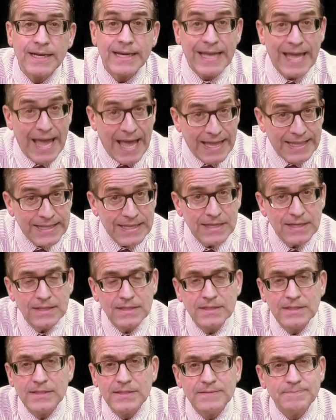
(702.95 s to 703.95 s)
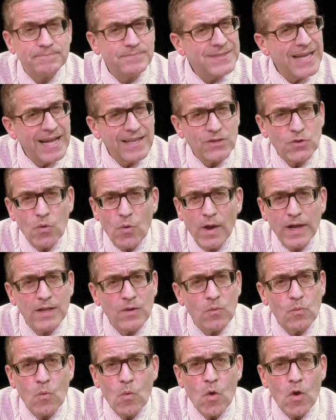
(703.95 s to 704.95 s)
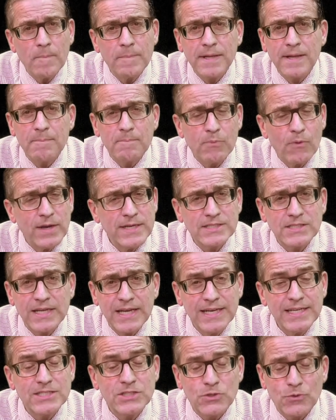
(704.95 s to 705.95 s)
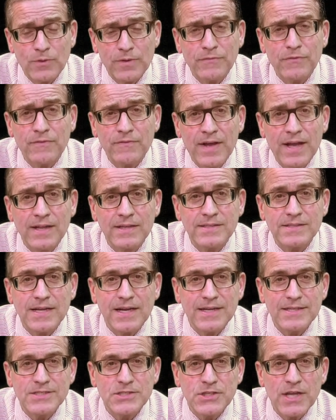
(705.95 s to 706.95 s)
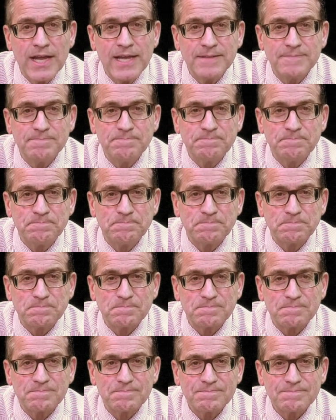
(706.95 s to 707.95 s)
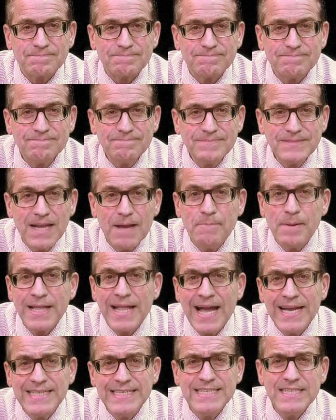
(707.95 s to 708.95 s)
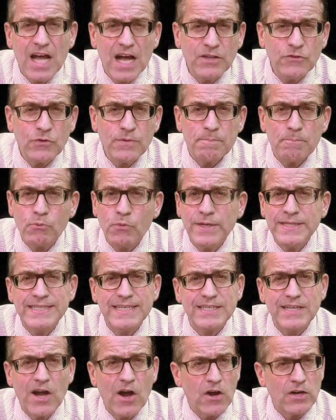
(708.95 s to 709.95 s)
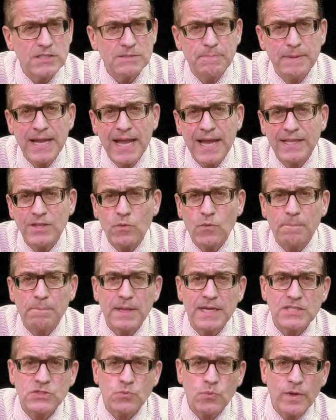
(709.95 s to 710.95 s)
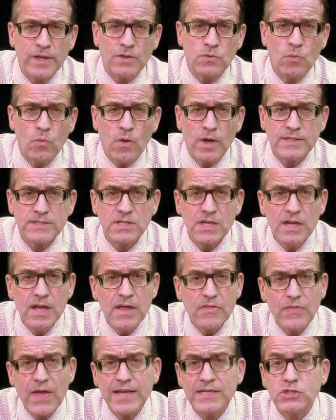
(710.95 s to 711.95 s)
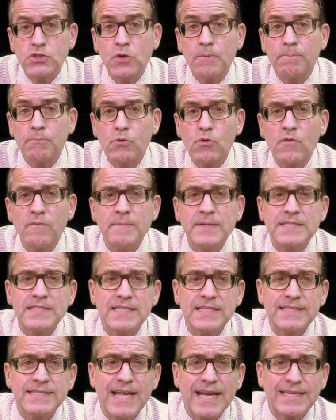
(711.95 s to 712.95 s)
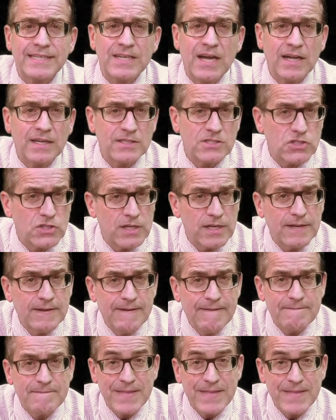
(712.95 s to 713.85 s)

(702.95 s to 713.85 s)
Again, not quite a warm and embracing history for Valentine's Day. By 1900, printed cards began to replace written ones thanks to improvements in technology.